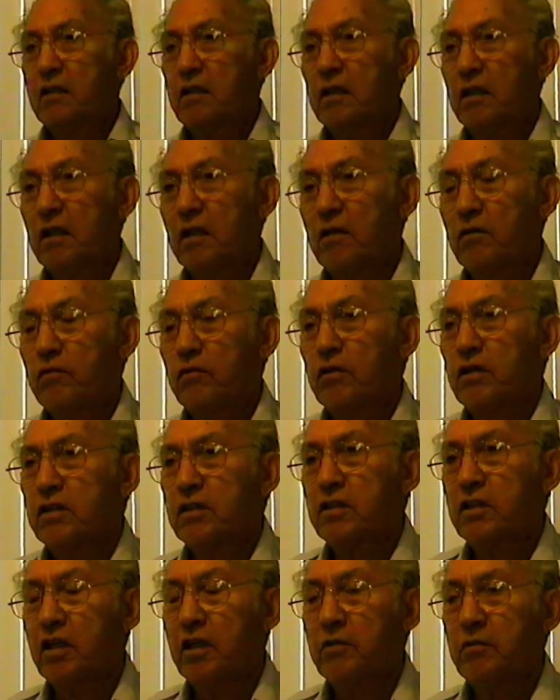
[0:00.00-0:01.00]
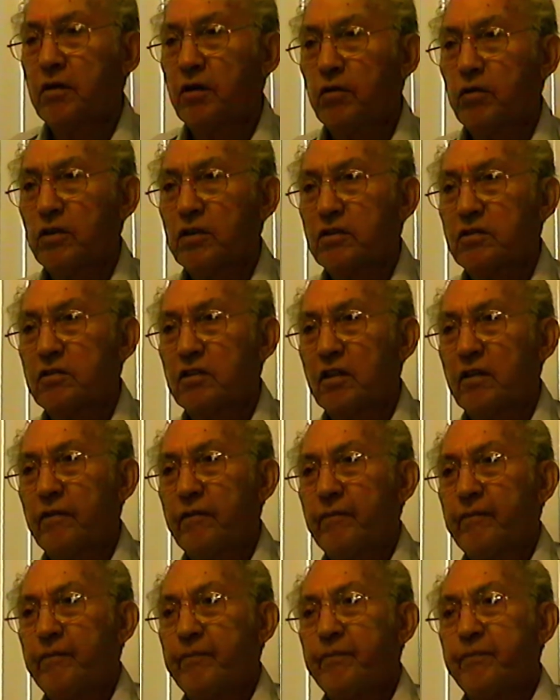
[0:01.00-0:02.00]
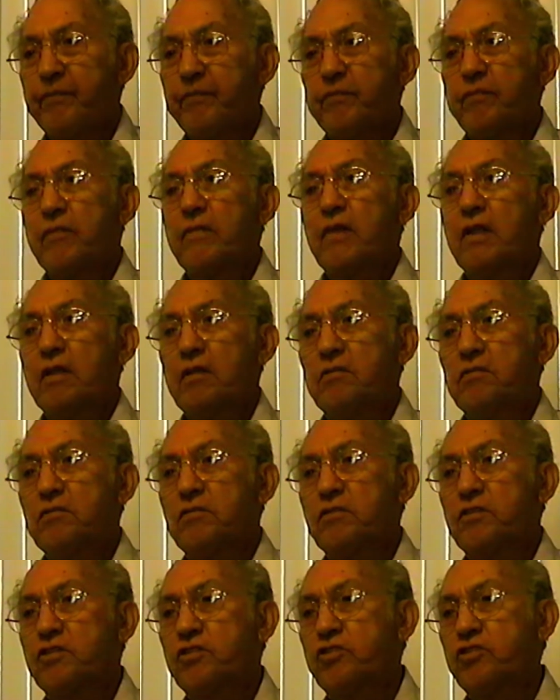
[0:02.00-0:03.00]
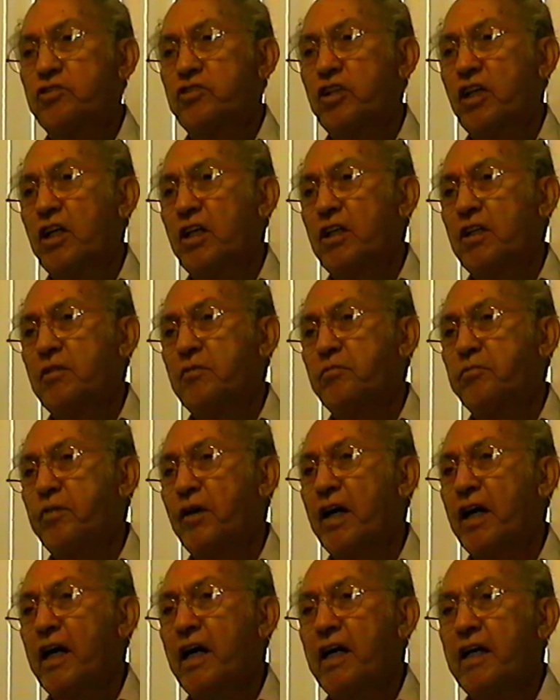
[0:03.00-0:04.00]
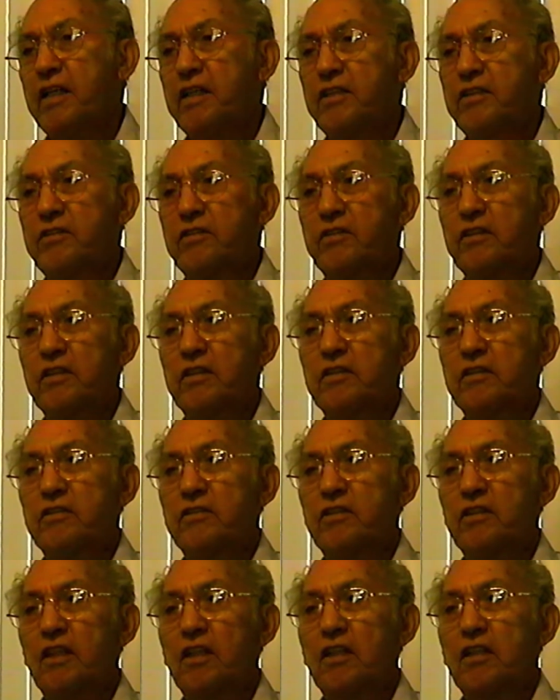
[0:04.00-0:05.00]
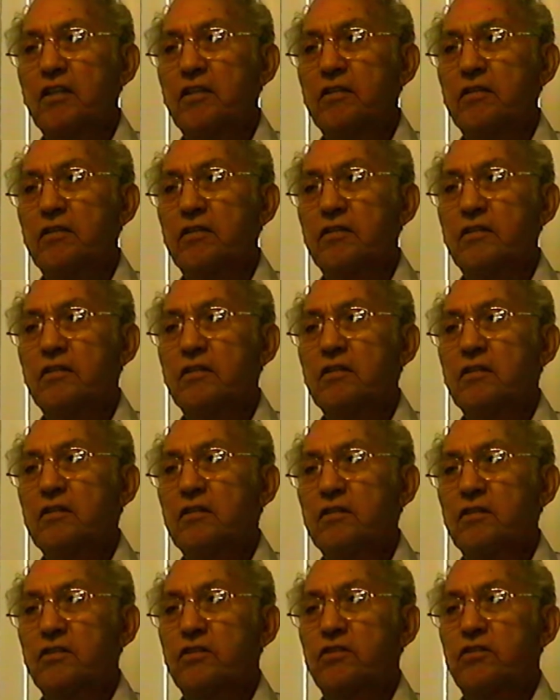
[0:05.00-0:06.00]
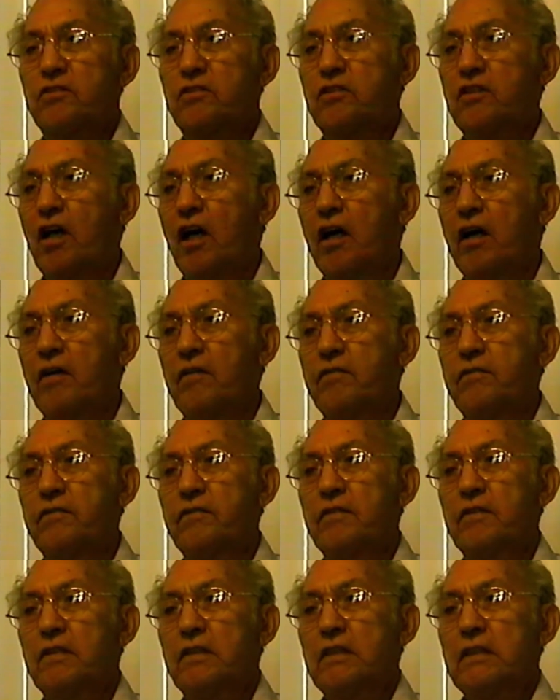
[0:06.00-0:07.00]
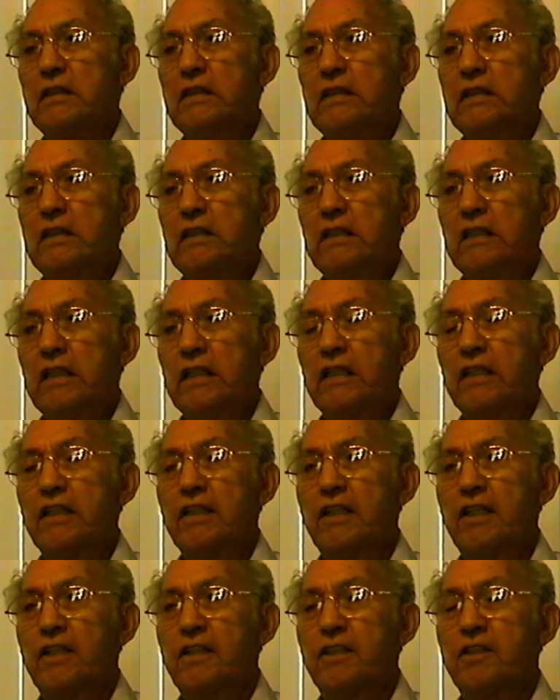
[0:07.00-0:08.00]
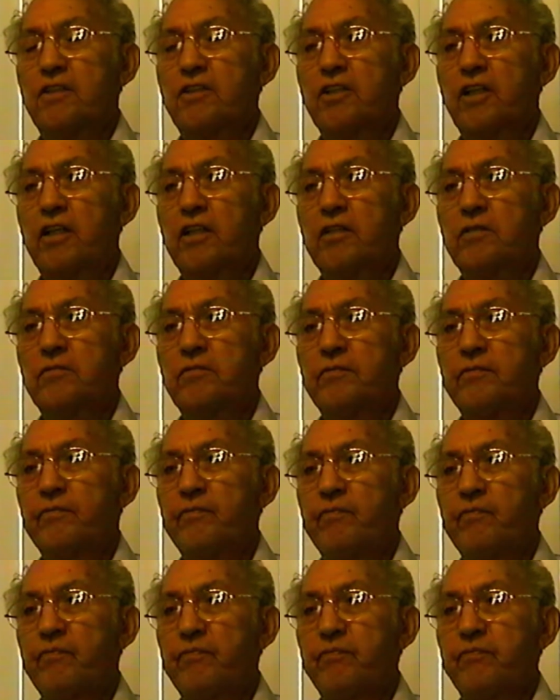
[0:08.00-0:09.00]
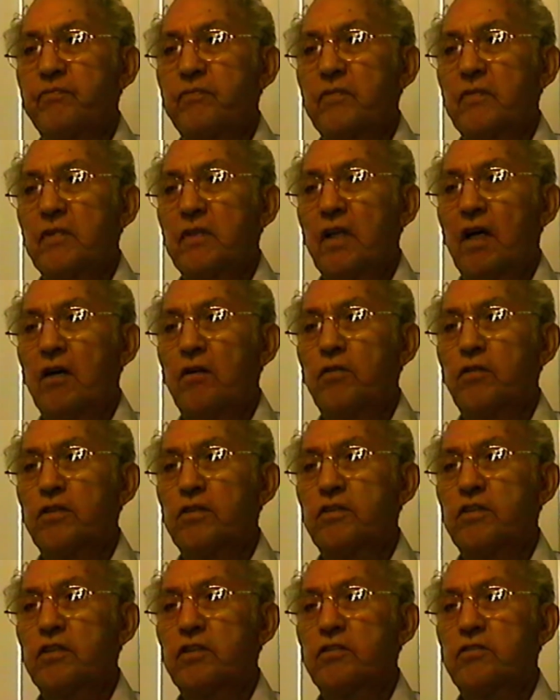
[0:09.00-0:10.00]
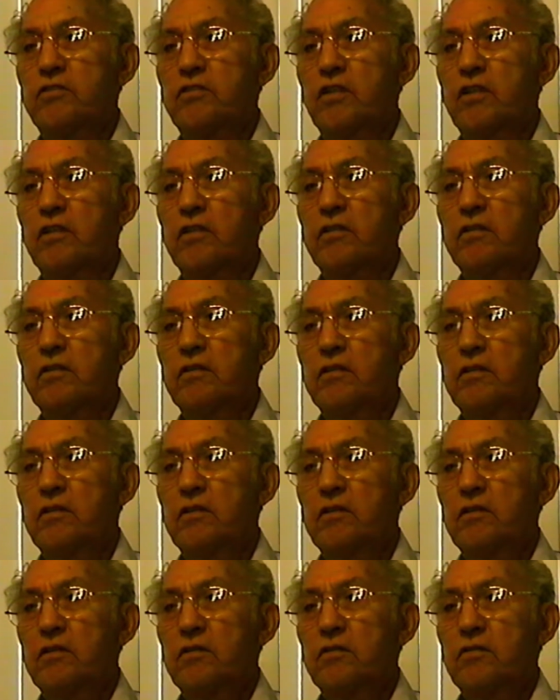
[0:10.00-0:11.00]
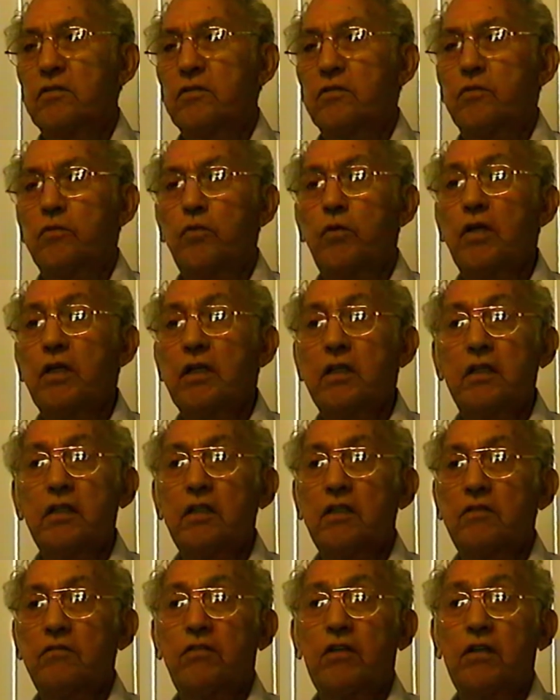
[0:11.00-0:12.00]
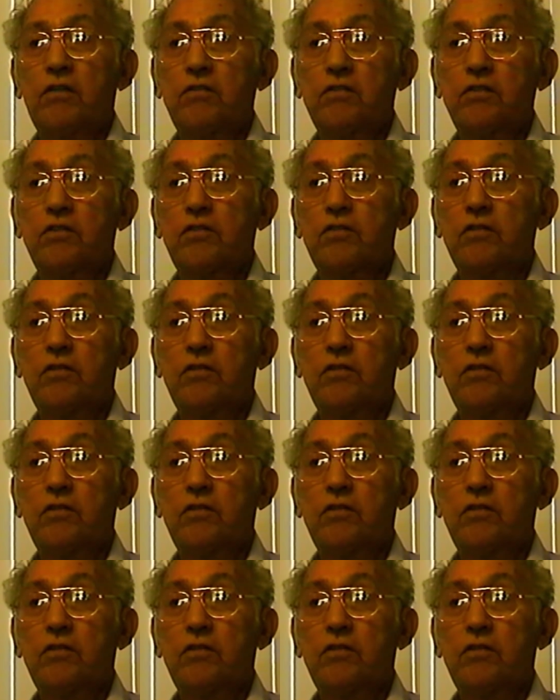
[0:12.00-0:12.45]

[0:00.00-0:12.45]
and one time I was selling pies and selling stuff, and another time I was just working around, you know.